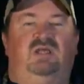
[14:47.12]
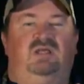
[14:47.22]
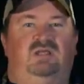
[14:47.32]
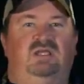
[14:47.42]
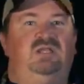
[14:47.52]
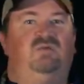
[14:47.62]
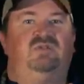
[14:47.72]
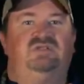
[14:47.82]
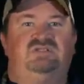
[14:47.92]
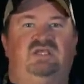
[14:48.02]
uh, ending
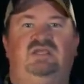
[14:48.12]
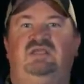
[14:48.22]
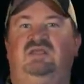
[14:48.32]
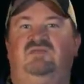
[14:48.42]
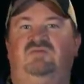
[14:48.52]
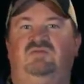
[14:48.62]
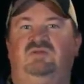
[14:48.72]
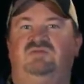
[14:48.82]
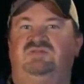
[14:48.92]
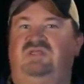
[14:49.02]
with a T, if you'll
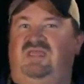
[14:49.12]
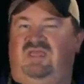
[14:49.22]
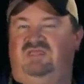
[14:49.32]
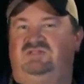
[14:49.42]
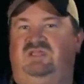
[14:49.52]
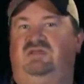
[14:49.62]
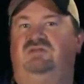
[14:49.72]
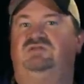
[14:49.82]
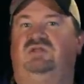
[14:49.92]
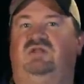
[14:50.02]
use the K sound
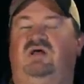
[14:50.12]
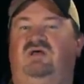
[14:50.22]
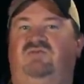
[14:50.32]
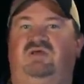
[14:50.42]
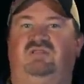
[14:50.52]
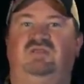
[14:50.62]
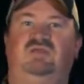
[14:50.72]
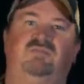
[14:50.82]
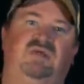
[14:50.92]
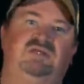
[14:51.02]
to shut off, I think
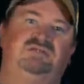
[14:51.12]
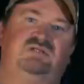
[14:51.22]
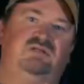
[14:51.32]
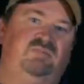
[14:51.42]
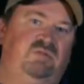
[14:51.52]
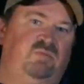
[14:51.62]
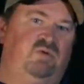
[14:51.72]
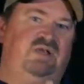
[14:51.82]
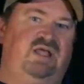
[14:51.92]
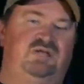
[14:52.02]
it makes it a little bit more
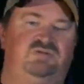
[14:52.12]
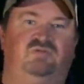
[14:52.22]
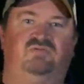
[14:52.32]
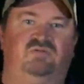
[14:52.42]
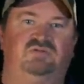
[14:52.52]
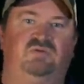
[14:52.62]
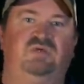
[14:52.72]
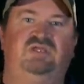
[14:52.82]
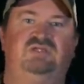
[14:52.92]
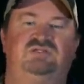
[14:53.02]
natural for the
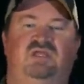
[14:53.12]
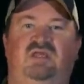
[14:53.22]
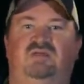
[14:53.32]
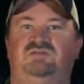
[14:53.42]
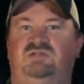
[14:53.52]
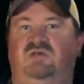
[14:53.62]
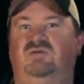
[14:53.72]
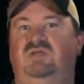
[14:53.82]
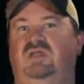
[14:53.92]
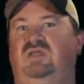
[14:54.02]
squeaky sound.
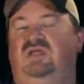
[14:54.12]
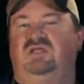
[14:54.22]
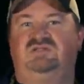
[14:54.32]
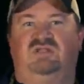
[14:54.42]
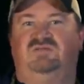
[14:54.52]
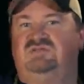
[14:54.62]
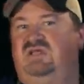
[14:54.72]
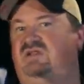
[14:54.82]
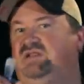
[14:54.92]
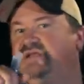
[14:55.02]
So instead of it
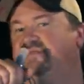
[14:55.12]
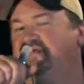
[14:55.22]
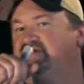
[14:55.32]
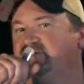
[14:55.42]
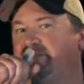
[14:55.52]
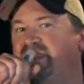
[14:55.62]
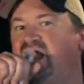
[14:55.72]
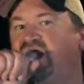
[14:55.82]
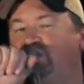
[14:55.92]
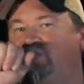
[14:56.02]
sounding like this,
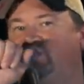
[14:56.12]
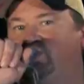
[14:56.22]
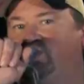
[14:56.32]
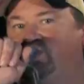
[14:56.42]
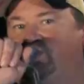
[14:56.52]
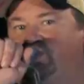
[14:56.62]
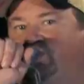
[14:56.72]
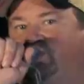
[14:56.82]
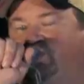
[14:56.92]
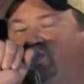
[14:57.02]

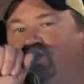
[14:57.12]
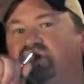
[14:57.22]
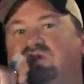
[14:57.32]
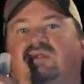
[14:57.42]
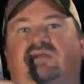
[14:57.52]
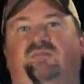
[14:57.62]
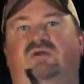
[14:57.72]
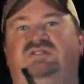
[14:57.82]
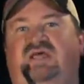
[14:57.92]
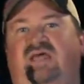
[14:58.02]
I'm
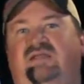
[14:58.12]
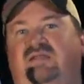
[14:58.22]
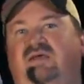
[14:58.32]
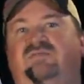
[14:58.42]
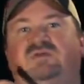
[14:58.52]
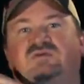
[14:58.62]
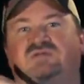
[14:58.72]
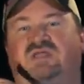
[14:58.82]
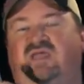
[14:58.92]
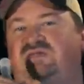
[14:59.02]
gonna tighten up, use
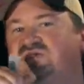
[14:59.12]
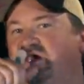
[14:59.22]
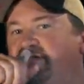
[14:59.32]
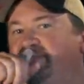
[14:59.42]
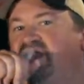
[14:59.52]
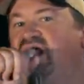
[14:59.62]
the K sound.